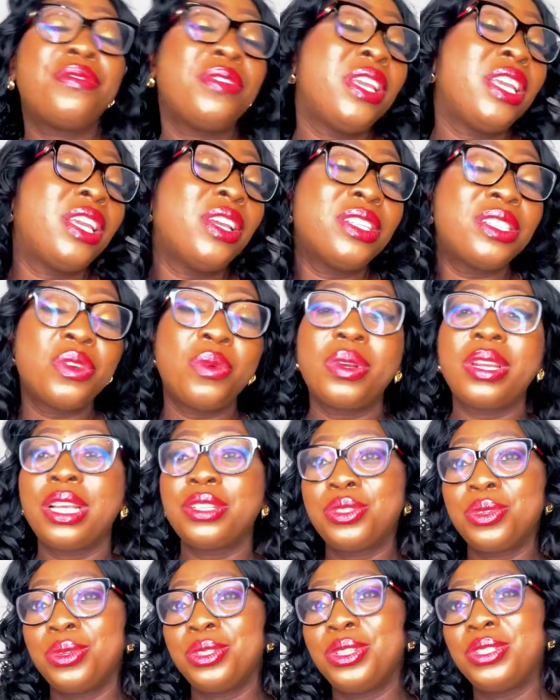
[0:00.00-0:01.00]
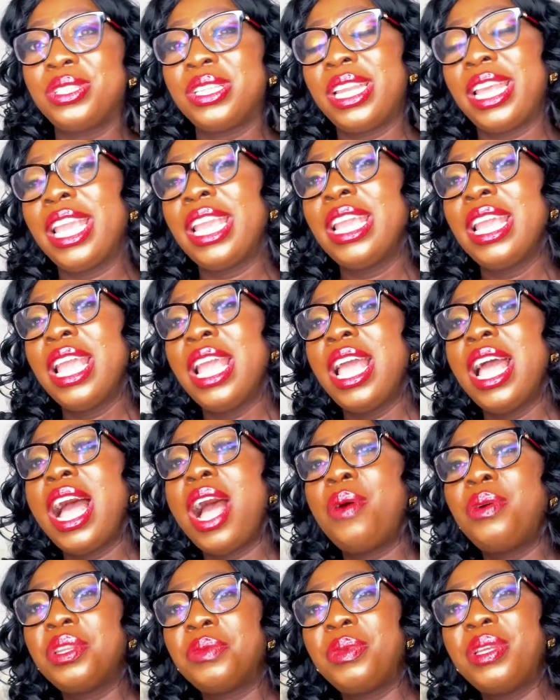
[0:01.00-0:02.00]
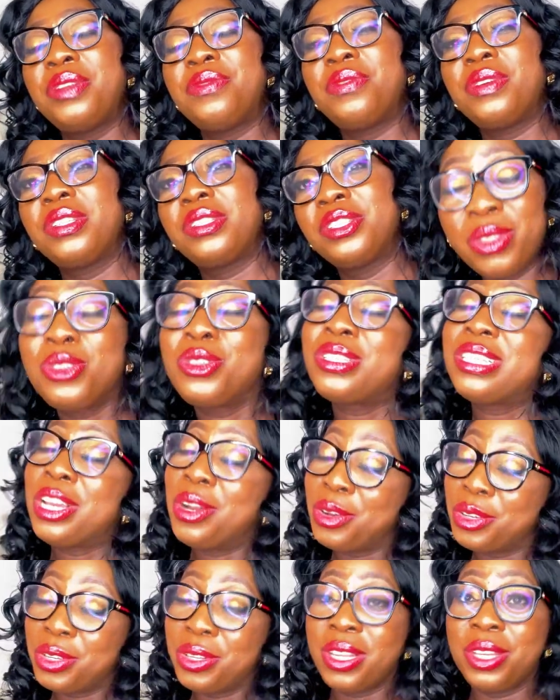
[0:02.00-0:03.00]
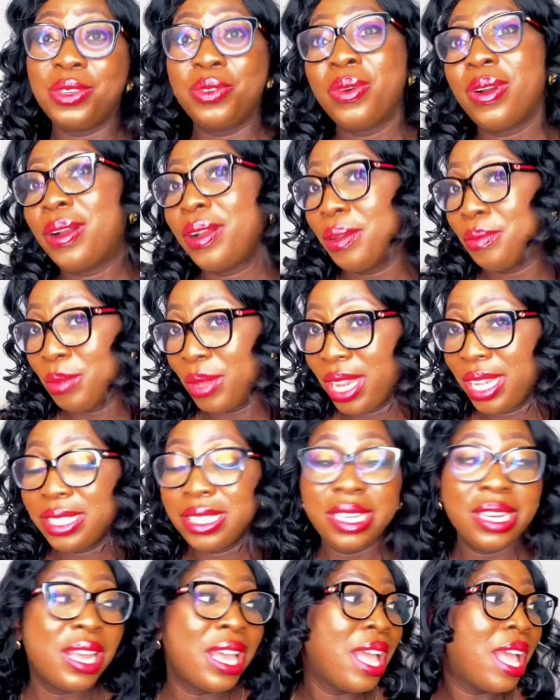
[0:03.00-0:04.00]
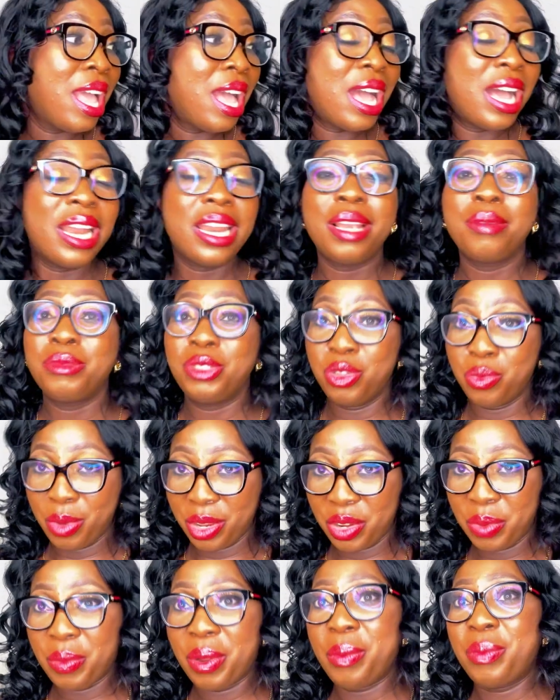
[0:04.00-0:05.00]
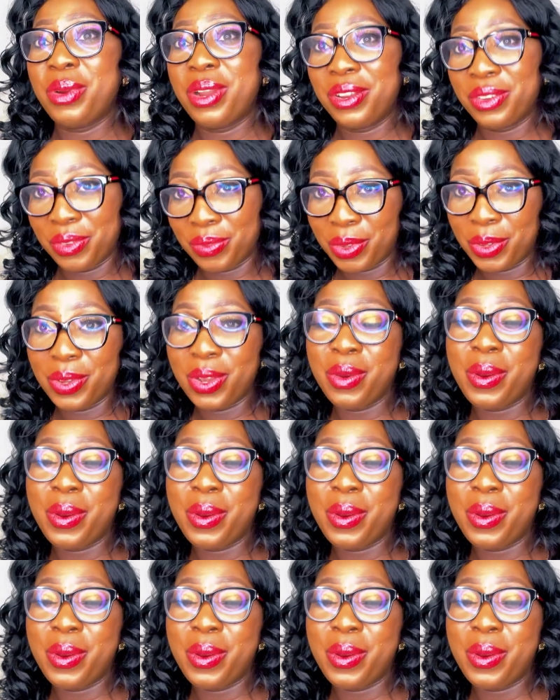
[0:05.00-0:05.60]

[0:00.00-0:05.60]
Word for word: In case no one has told you today, I want to be the first to tell you that you are amazing and I am super duper proud of you.